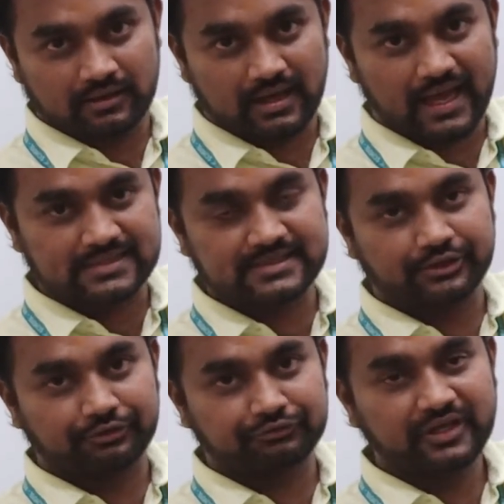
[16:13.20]
as that
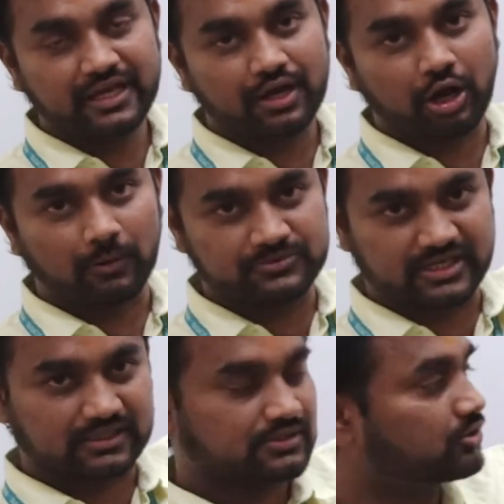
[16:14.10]
of the
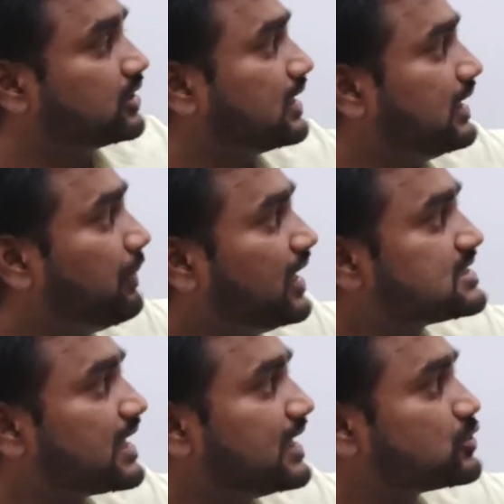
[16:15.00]
object. So the image
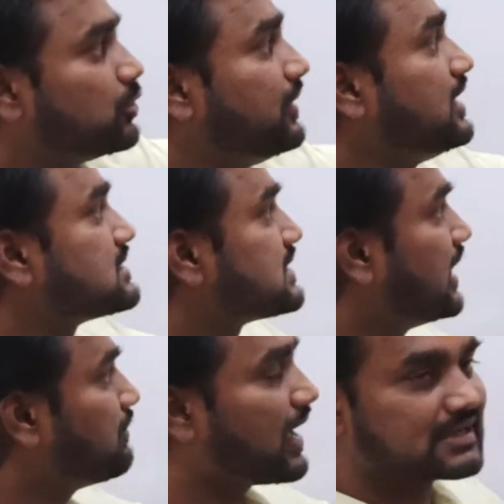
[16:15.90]
size would be
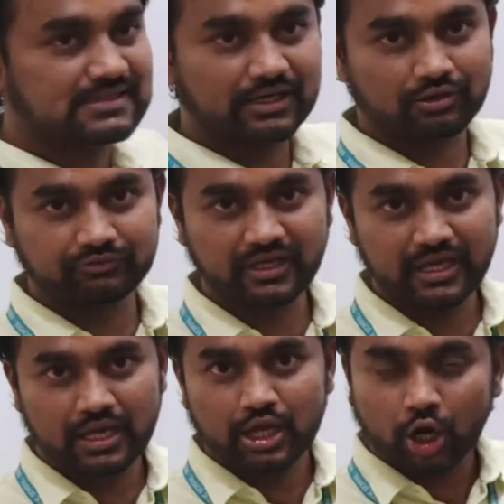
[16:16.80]
same as that of the
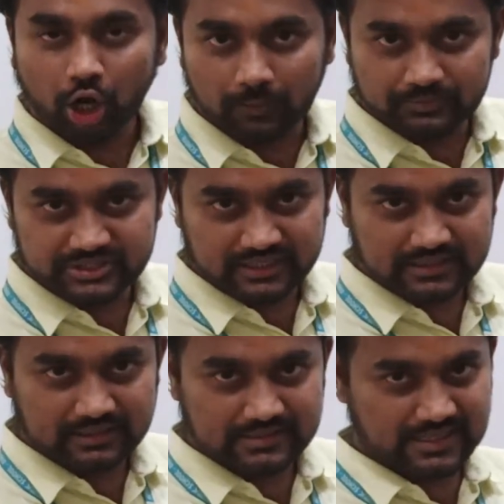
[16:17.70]
object.
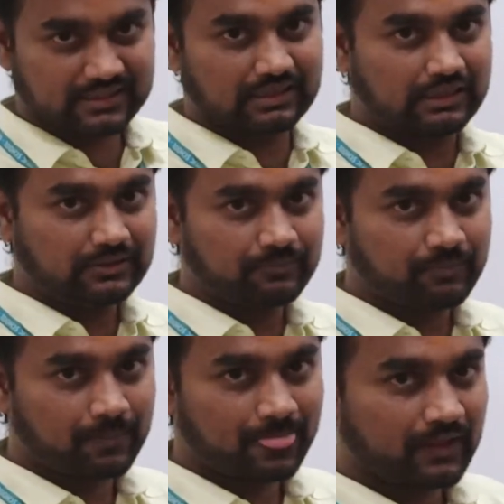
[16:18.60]
Is that clear?
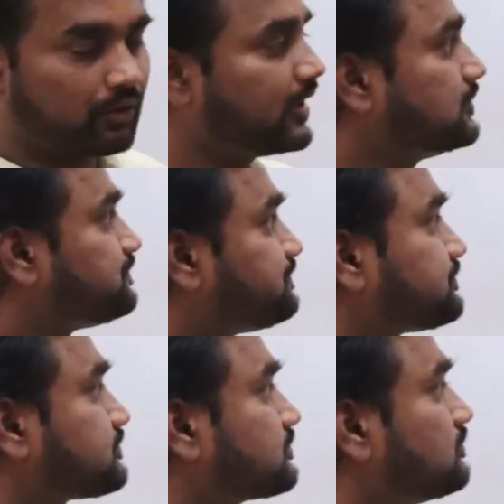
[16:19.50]
Okay.
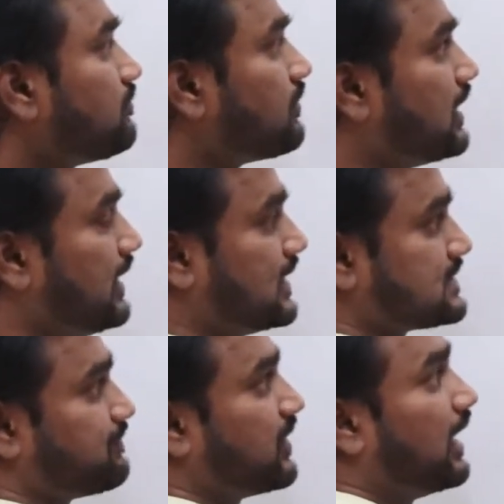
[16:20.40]

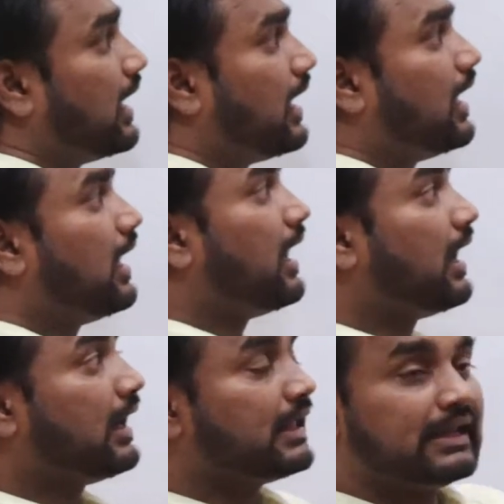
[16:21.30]
Yes.
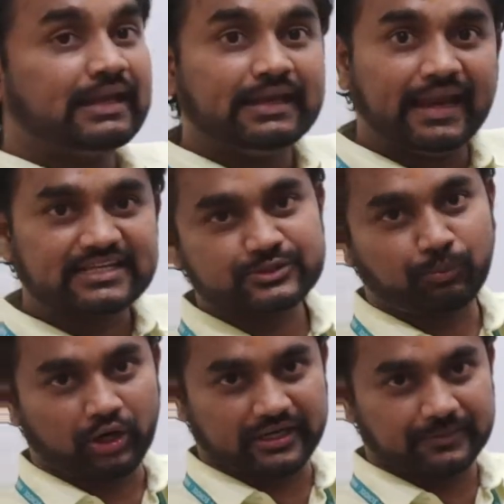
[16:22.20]
Next
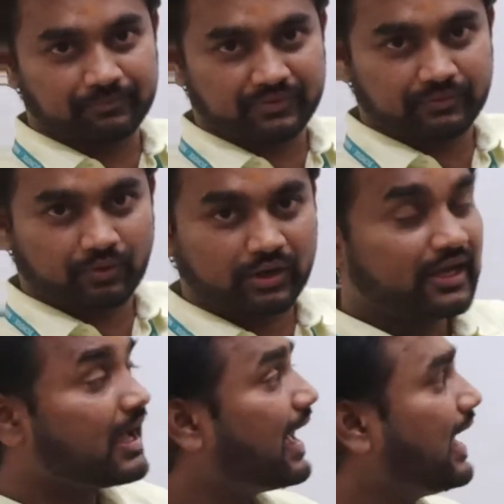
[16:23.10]
point.
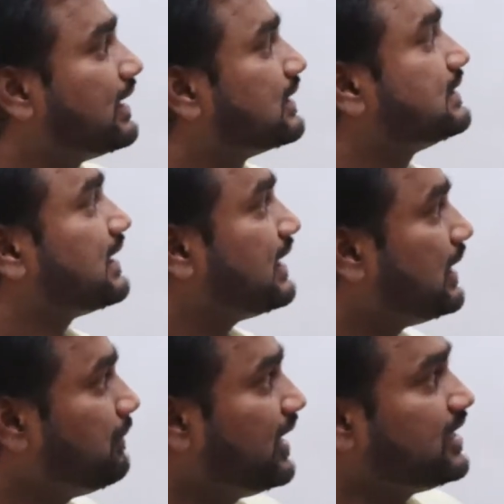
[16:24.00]
Okay, and the
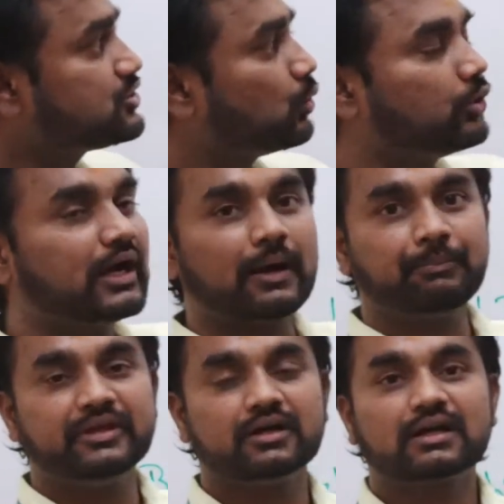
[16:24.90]
image would
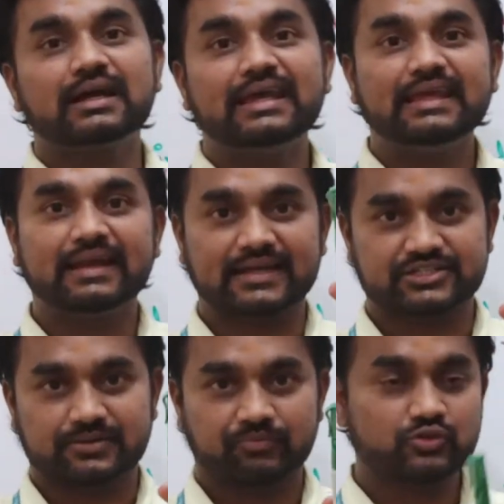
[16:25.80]
appear erect.
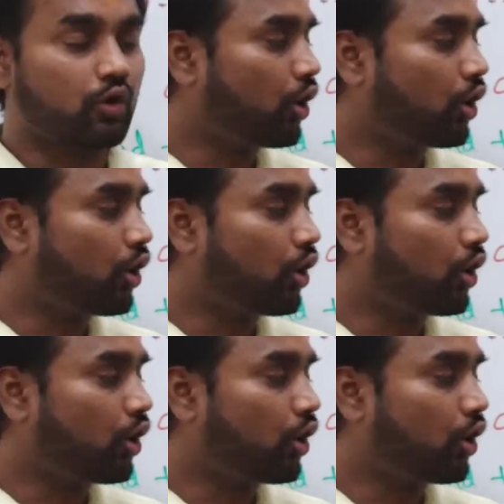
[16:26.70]
So